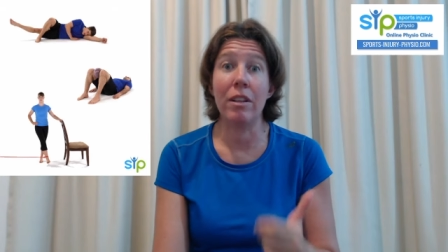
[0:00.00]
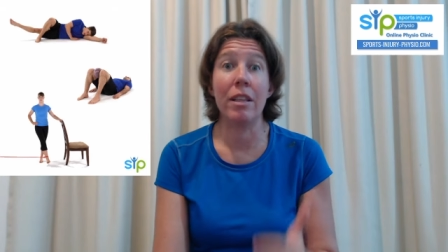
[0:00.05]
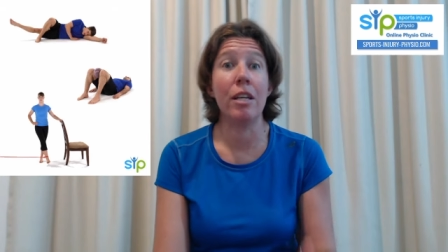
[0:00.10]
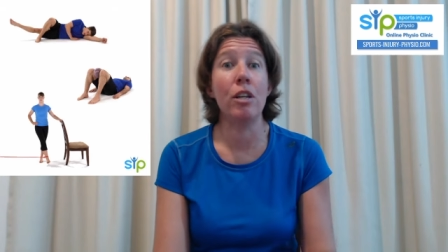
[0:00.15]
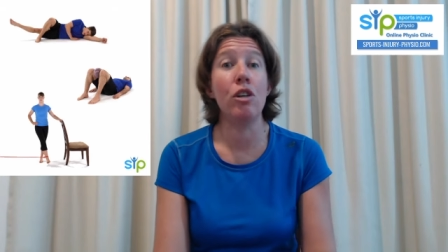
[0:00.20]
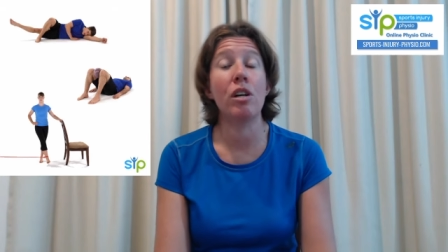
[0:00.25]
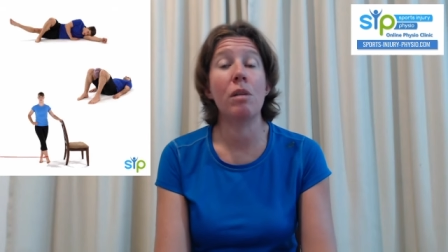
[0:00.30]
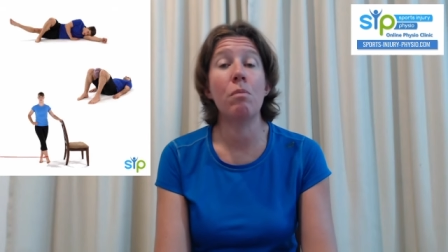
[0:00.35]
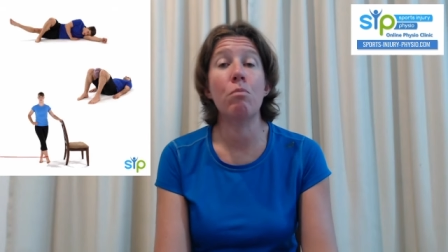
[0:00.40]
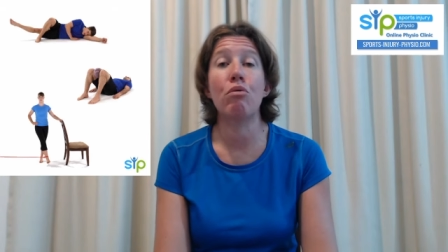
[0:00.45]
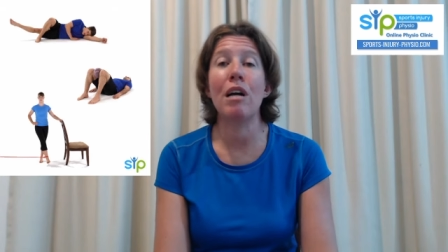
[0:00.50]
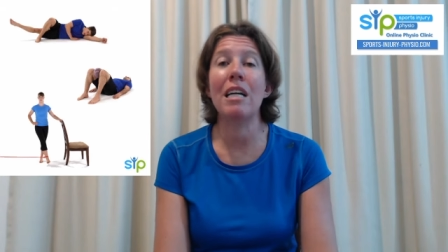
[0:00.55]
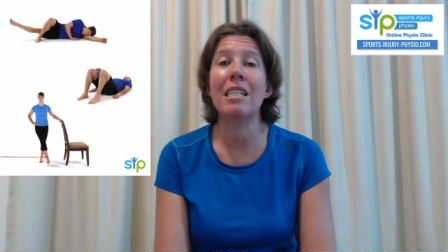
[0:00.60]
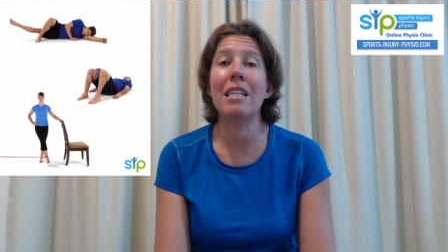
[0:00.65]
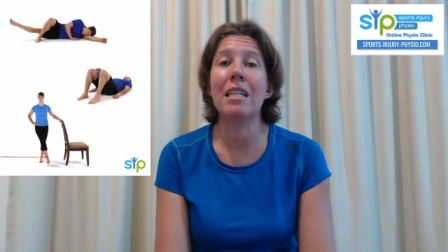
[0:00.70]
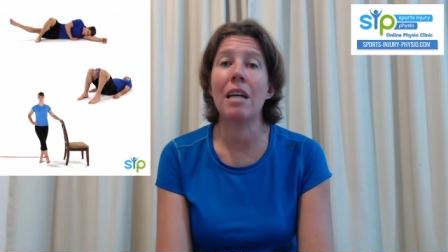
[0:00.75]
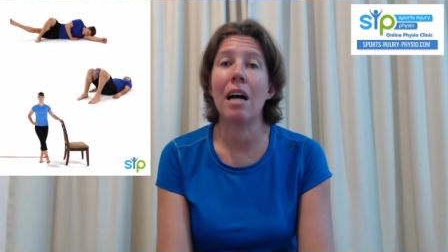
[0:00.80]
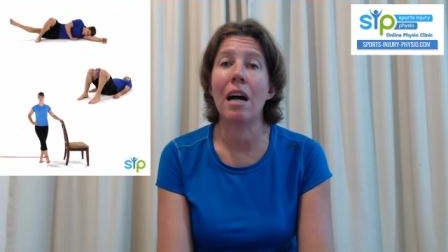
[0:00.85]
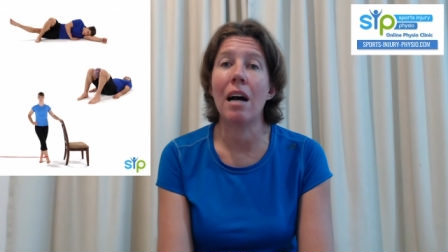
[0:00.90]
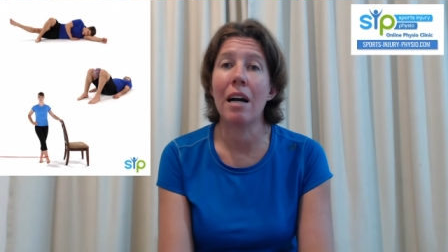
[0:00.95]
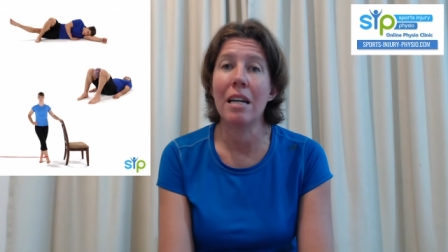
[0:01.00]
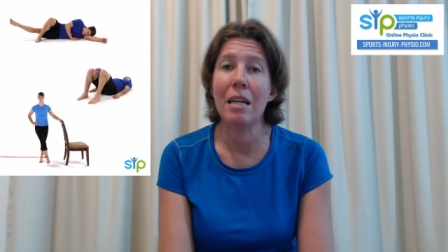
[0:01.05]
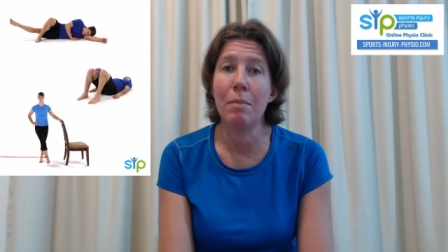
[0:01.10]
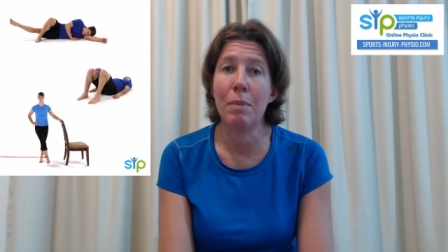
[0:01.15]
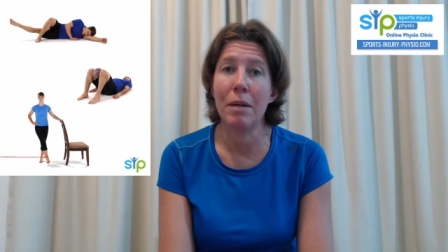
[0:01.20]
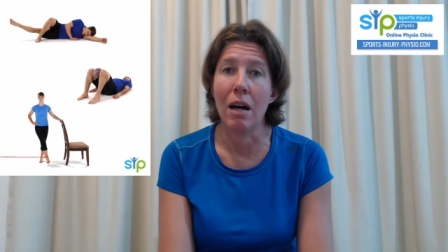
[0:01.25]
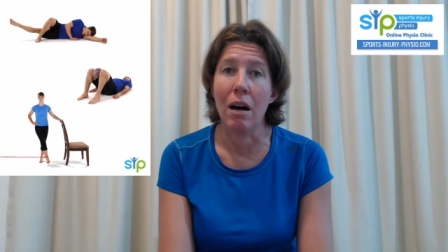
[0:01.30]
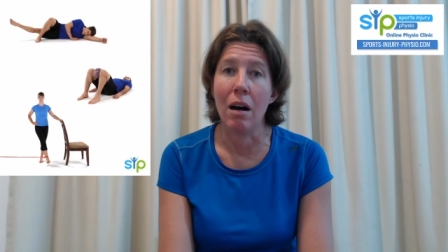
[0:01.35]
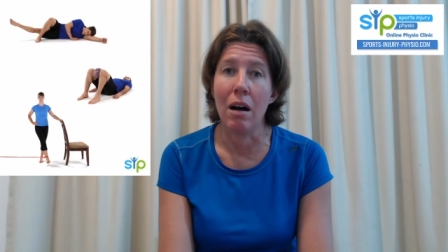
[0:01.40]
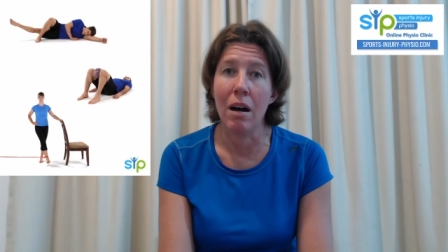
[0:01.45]
Then you can press a tiny
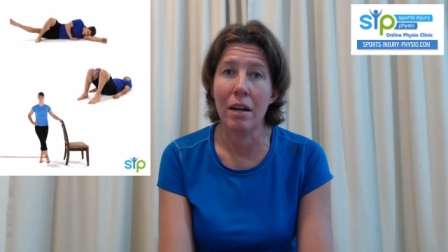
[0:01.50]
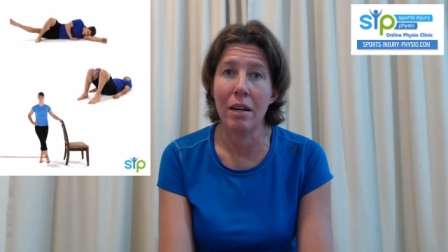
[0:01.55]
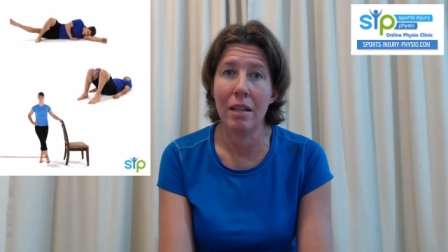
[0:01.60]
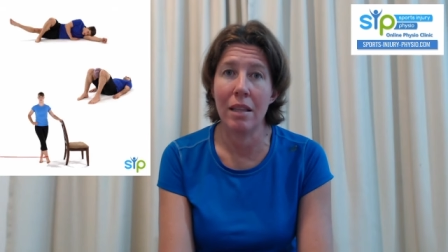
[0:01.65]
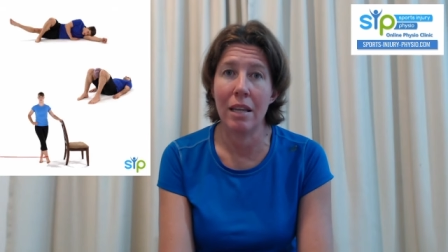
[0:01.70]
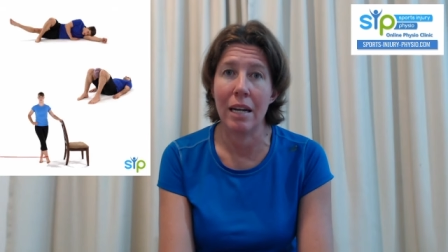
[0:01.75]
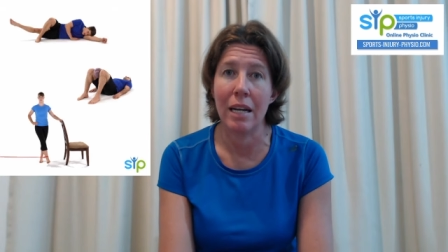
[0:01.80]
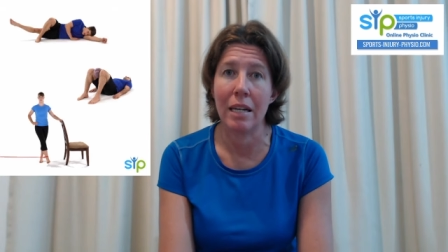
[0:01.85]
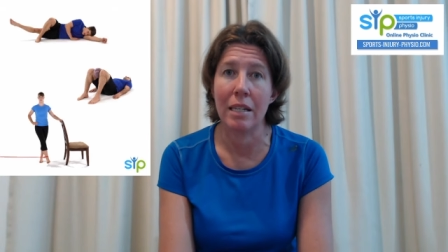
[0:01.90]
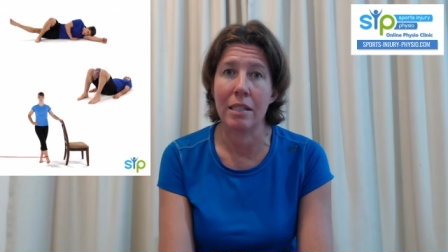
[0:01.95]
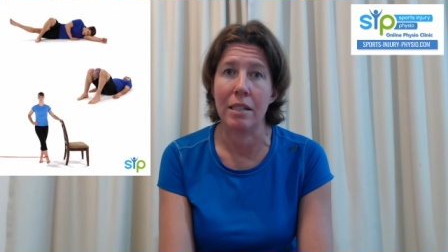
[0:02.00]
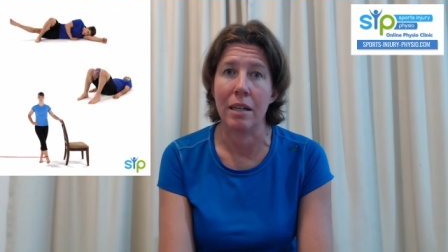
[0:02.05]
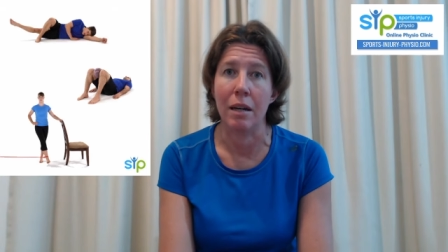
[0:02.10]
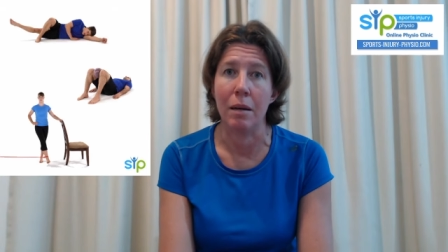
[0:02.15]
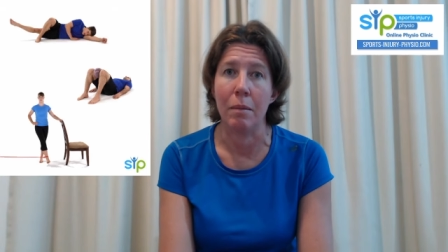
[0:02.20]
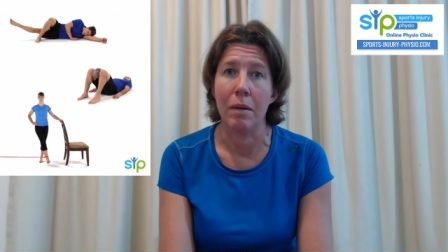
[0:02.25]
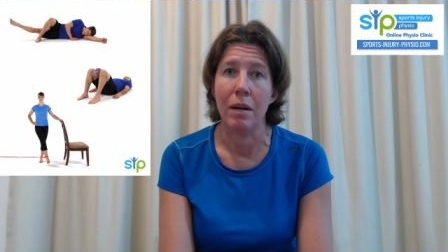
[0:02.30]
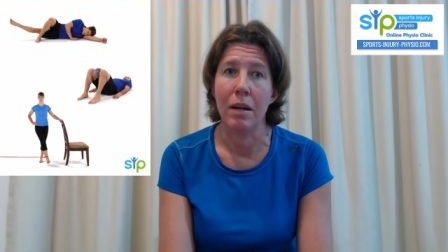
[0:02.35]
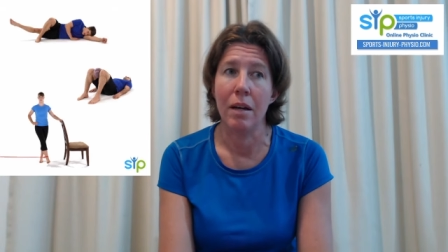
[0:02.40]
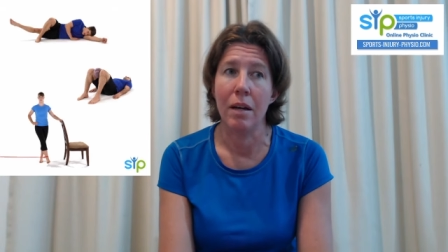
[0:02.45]
bit harder the next time.